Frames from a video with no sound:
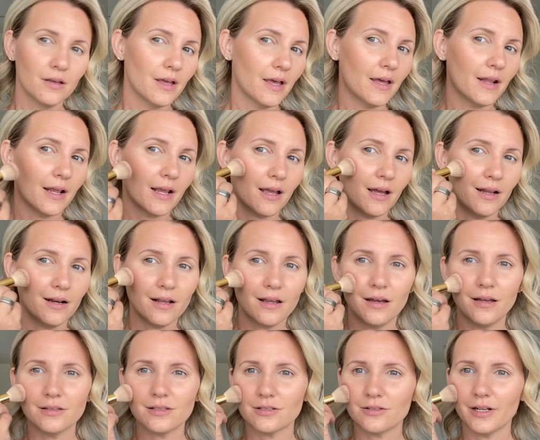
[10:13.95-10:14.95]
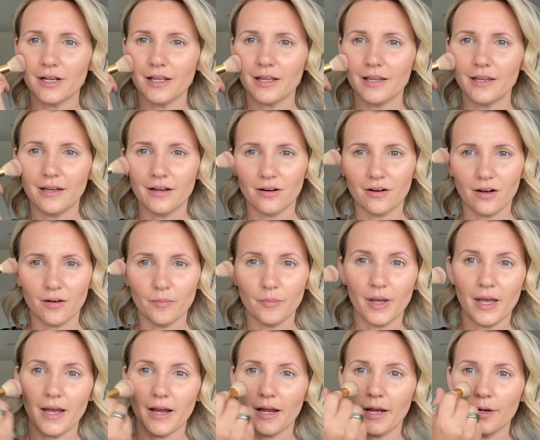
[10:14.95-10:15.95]
And I kind of concentrate it here on
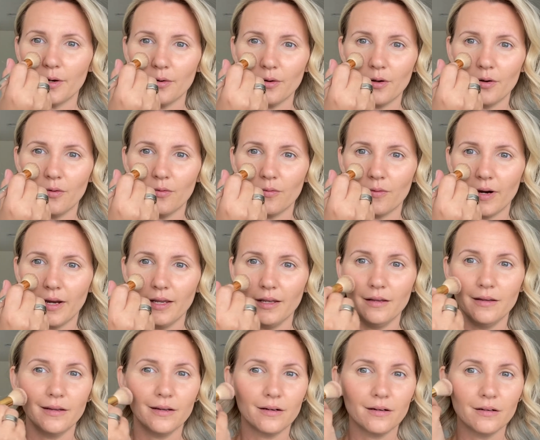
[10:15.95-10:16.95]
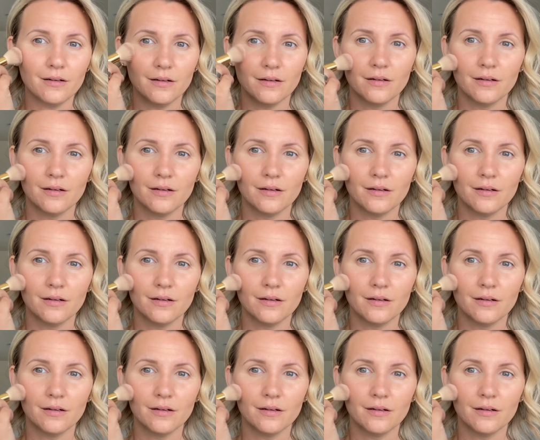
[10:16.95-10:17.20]
back. I don't go right in here.